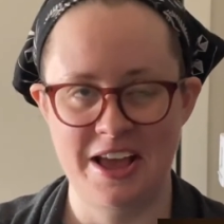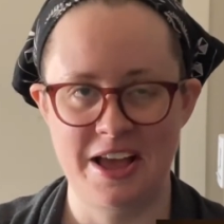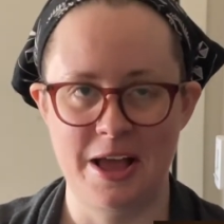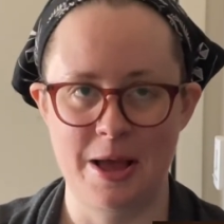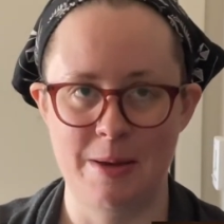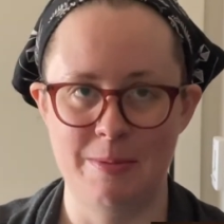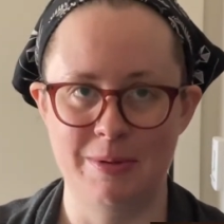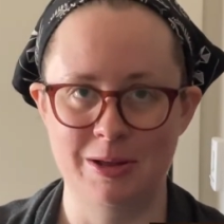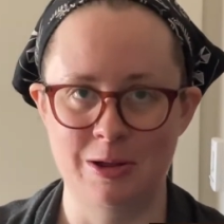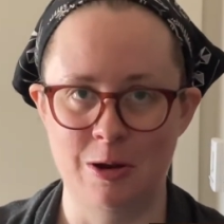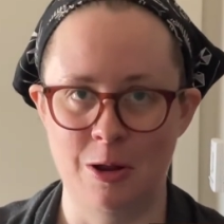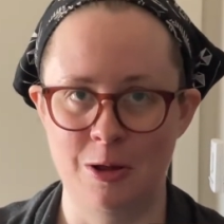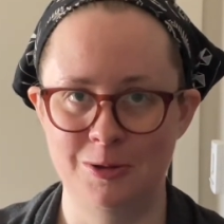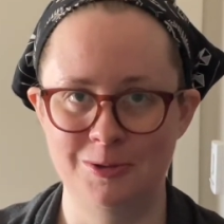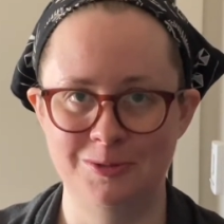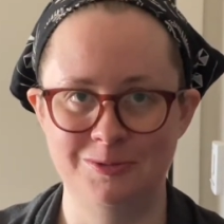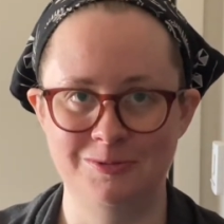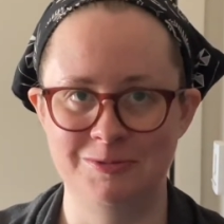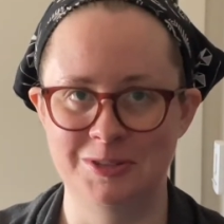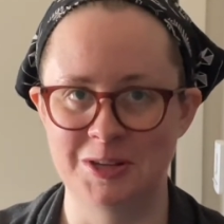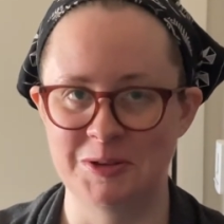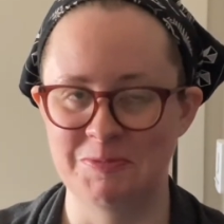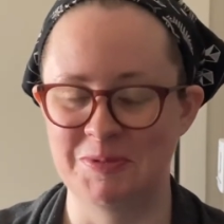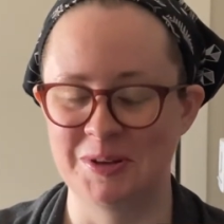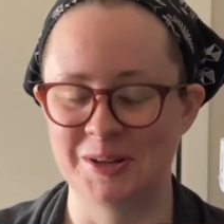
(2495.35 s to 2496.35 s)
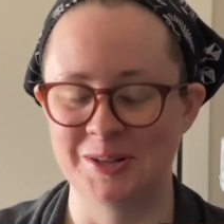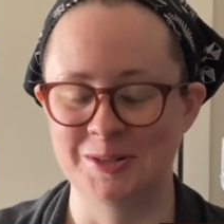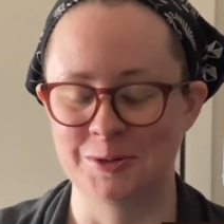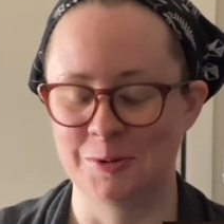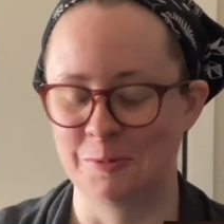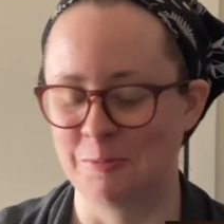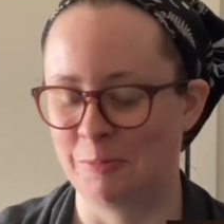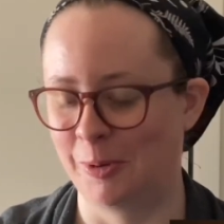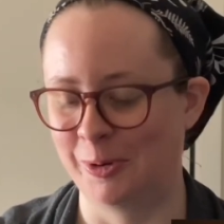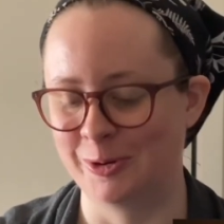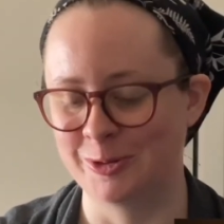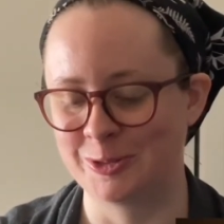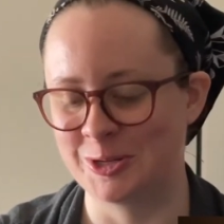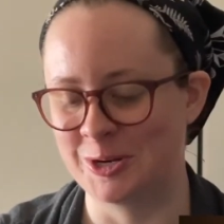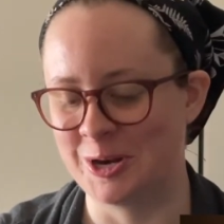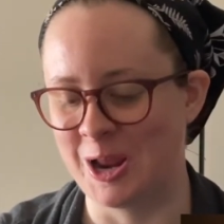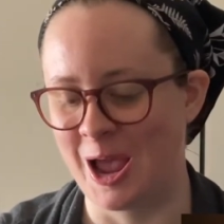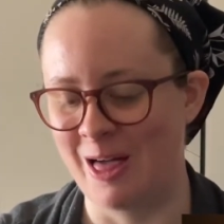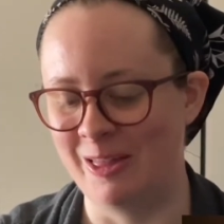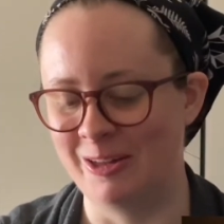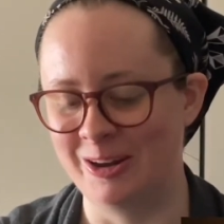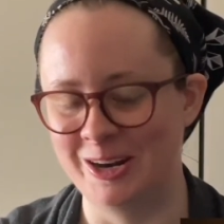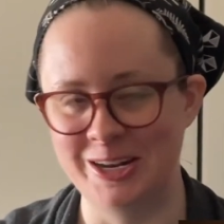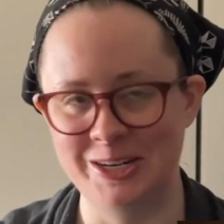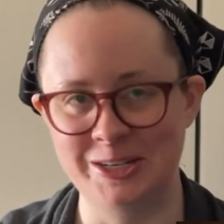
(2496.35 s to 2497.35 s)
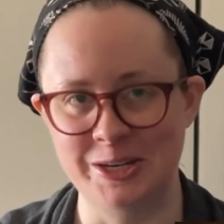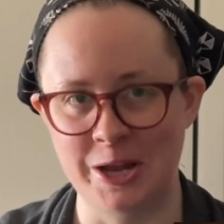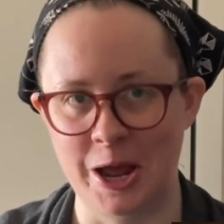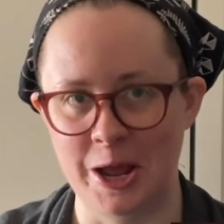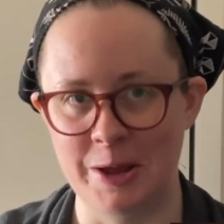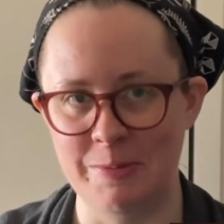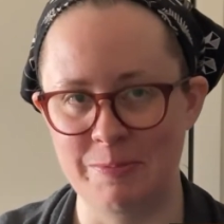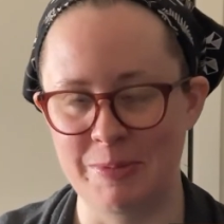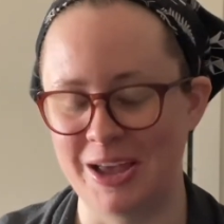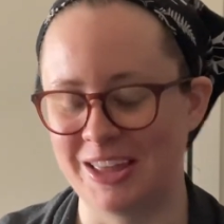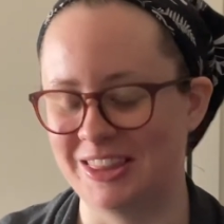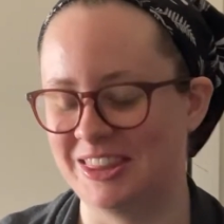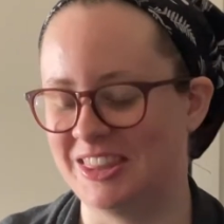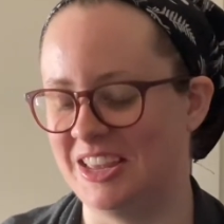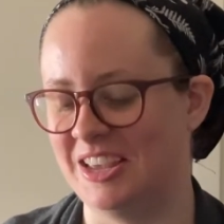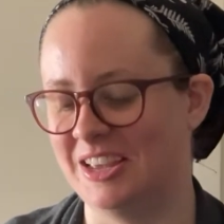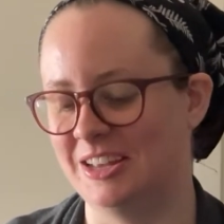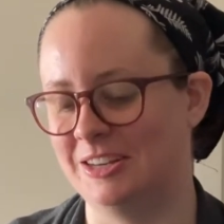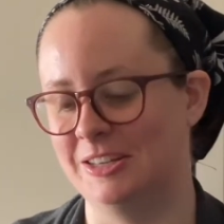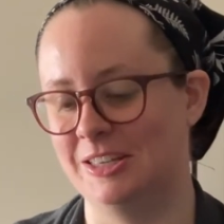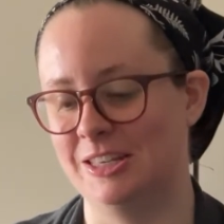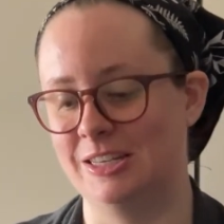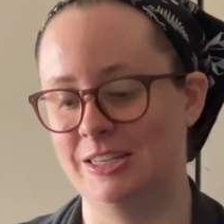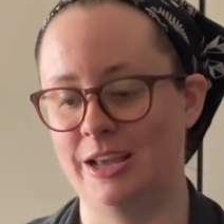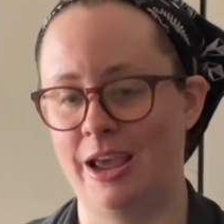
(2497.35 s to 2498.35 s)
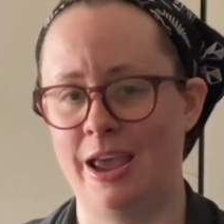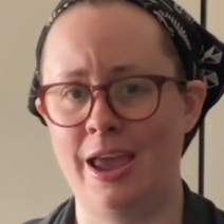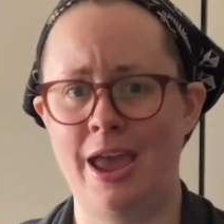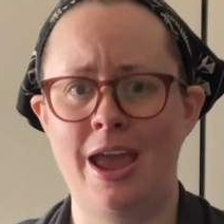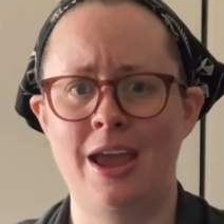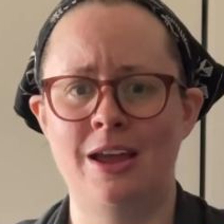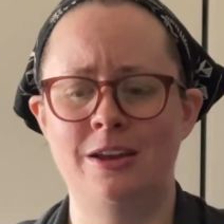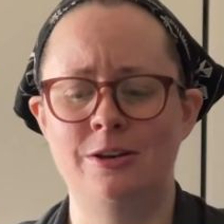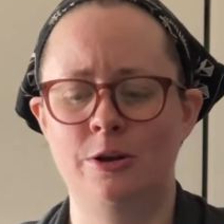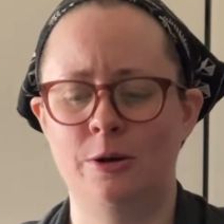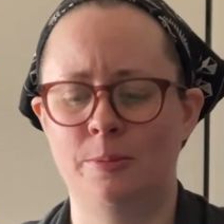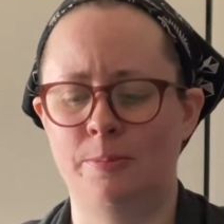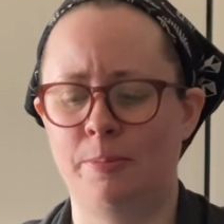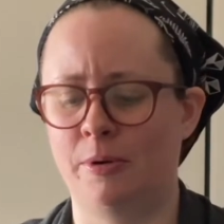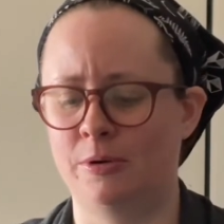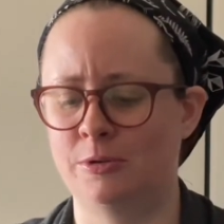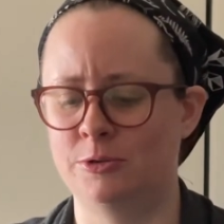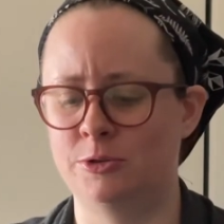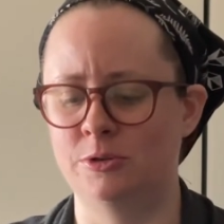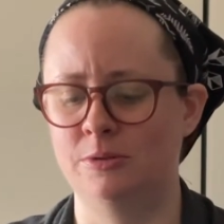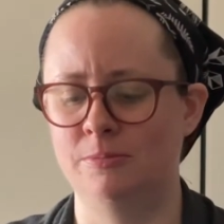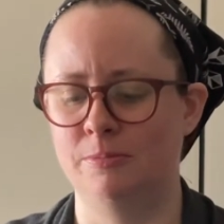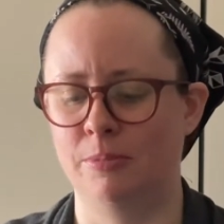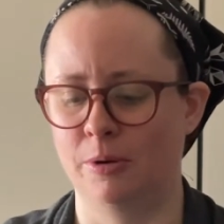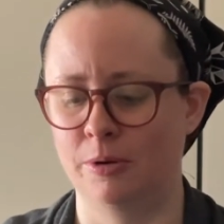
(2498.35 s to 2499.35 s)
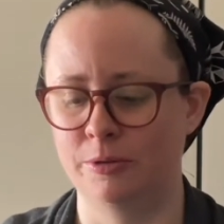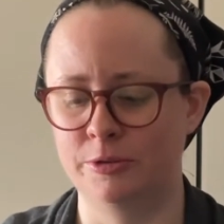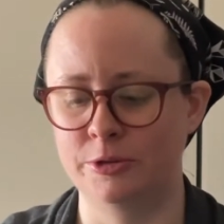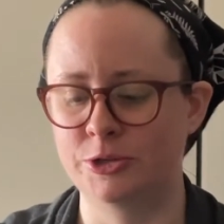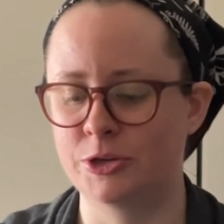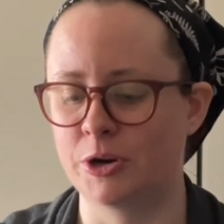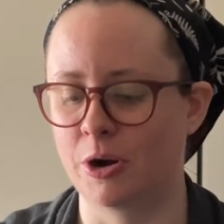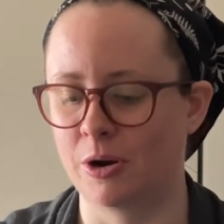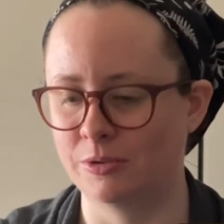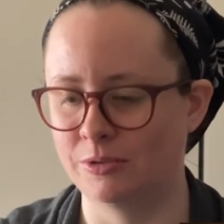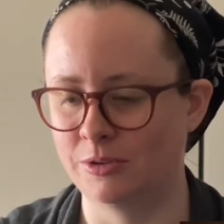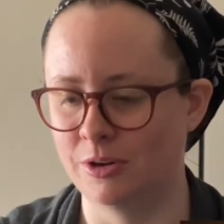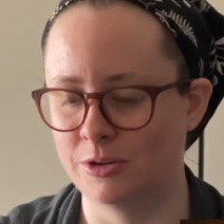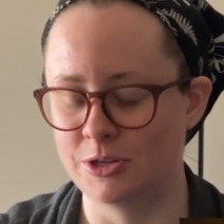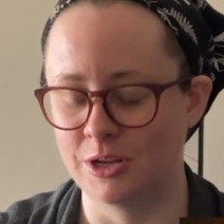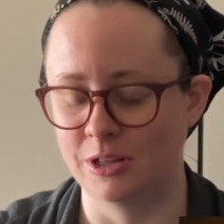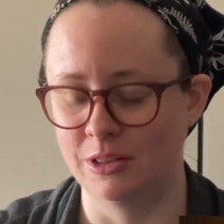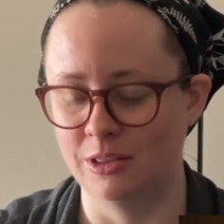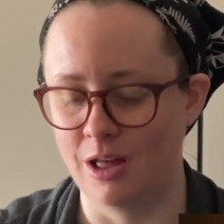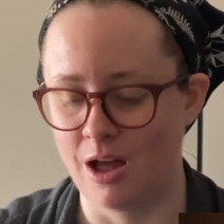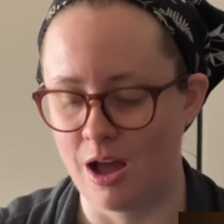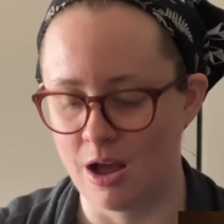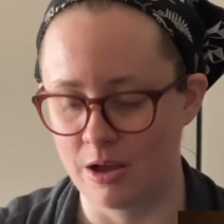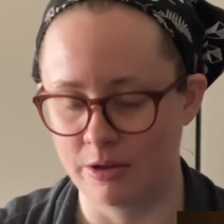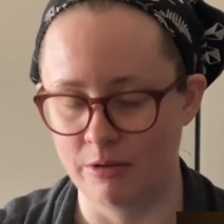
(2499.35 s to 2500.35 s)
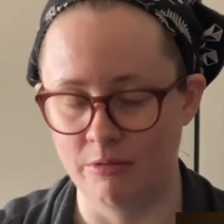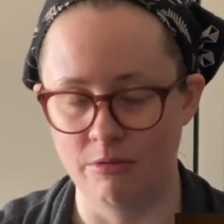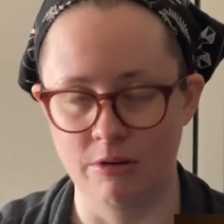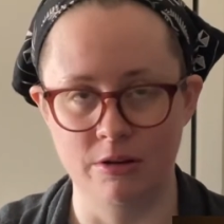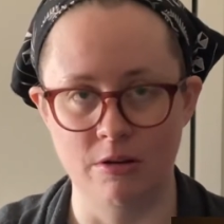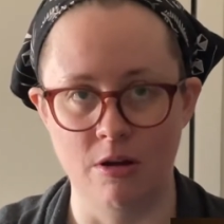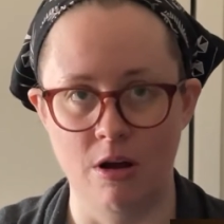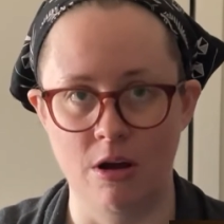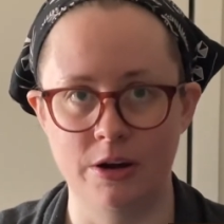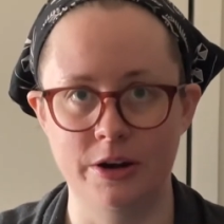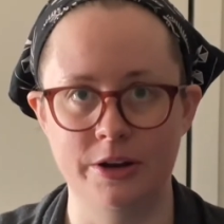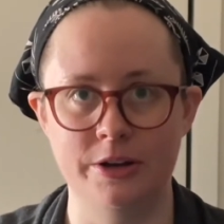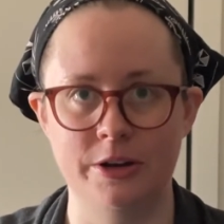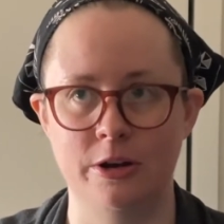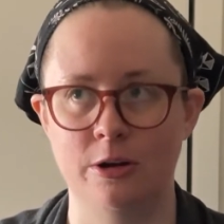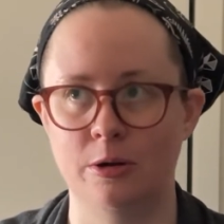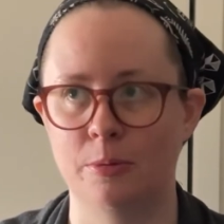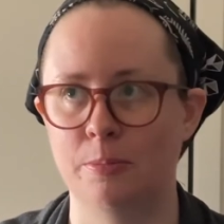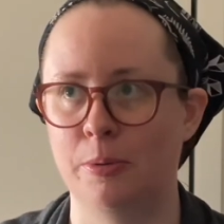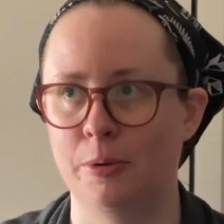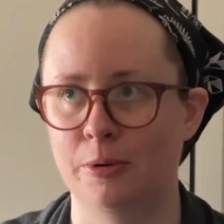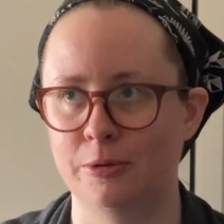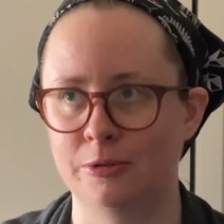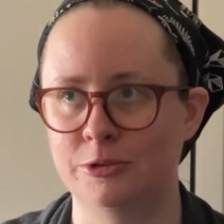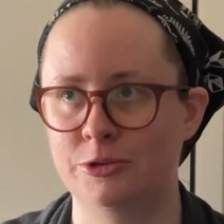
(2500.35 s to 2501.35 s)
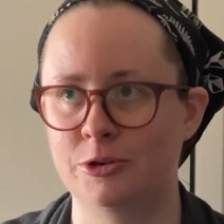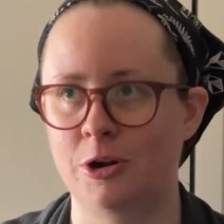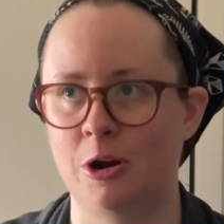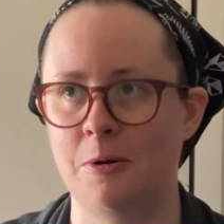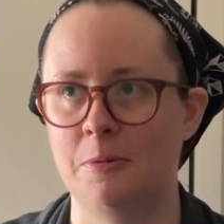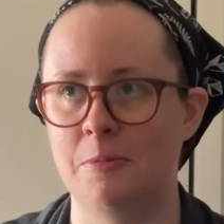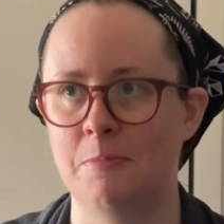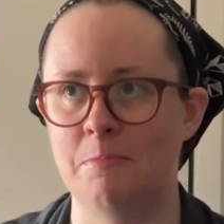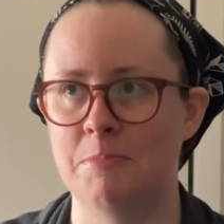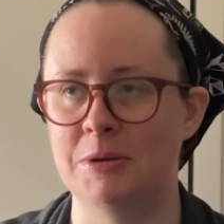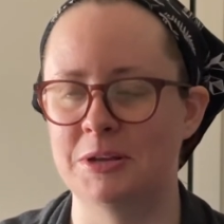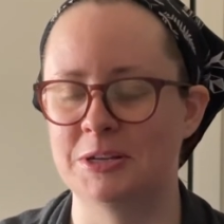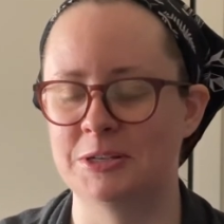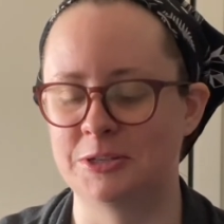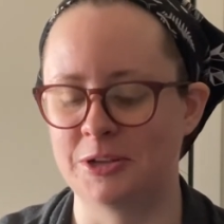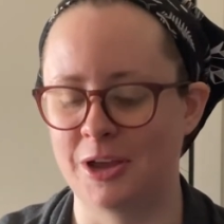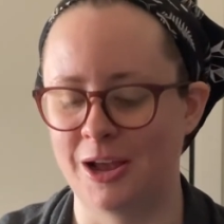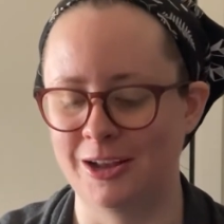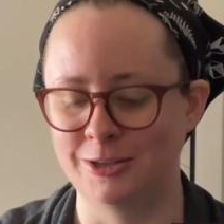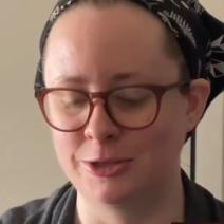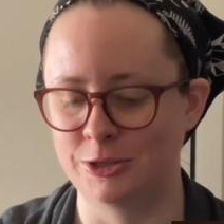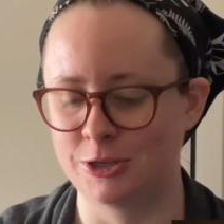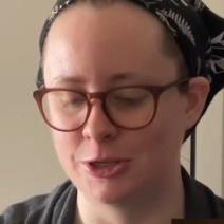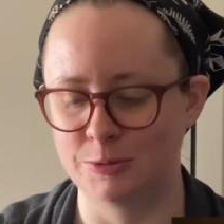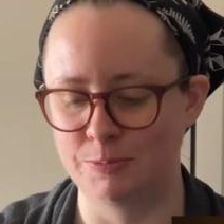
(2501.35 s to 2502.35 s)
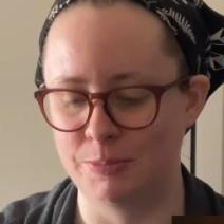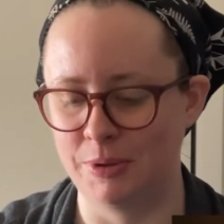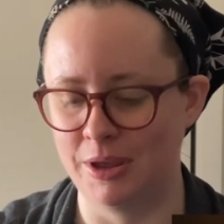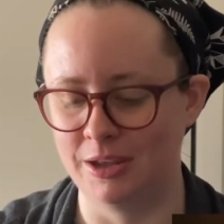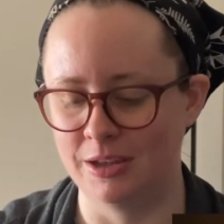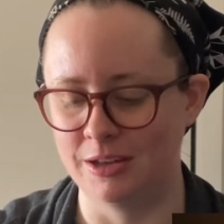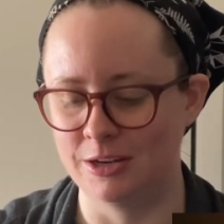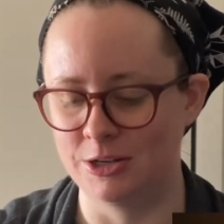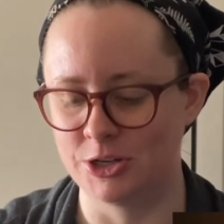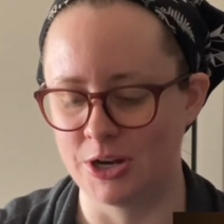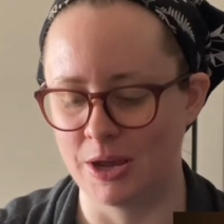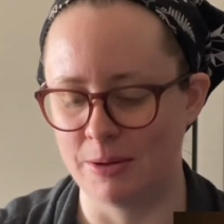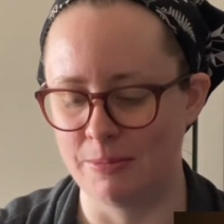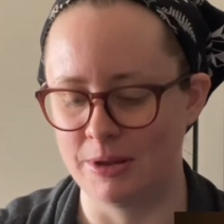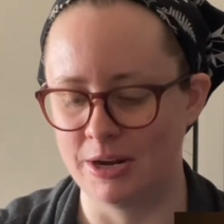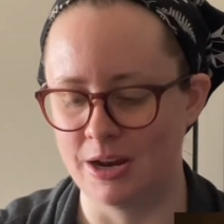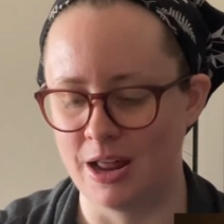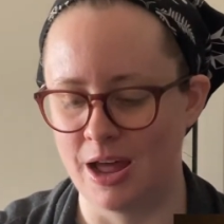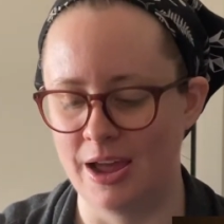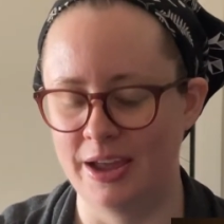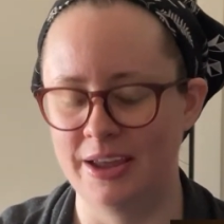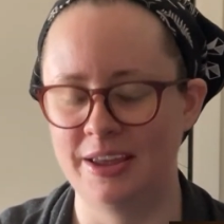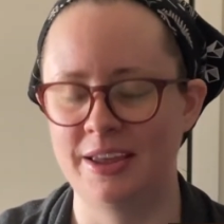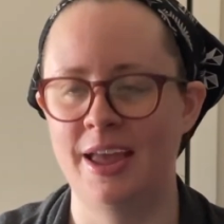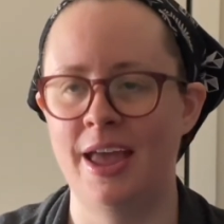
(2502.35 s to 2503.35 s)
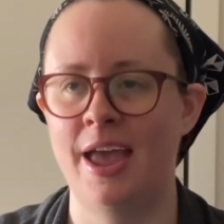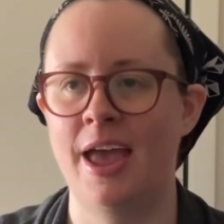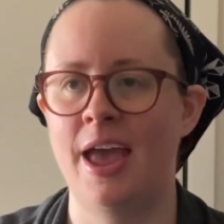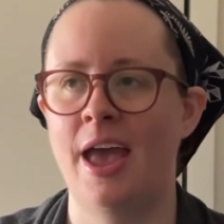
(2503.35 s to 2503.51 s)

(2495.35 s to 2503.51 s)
Um, it all depends on personality type at the end of the day and your personal birth chart. There's a lot going on in your birth chart besides just being a Gemini.